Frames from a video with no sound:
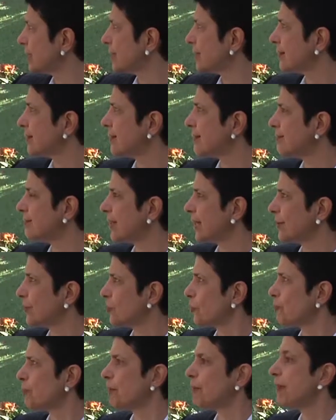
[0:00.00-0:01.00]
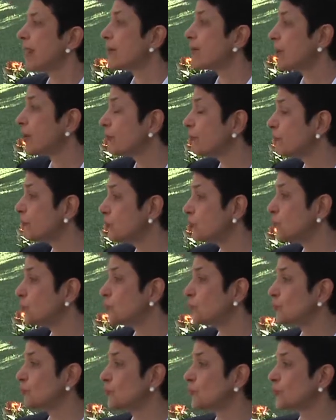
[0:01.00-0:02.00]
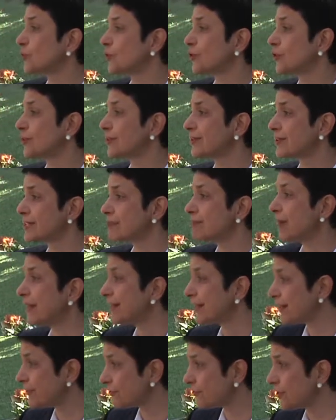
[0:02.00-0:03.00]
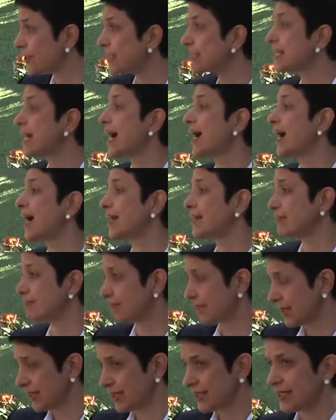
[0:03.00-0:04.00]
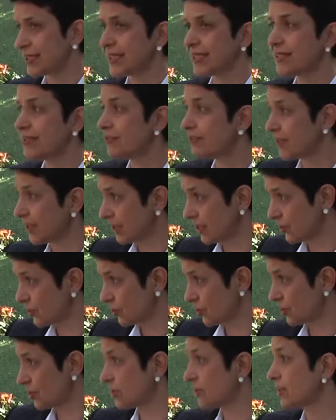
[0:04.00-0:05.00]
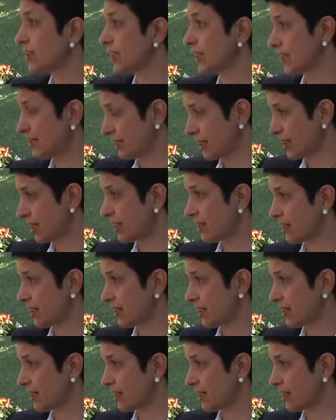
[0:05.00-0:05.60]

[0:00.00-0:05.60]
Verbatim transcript: um I don't know, preparing food or spending free time in the village and the,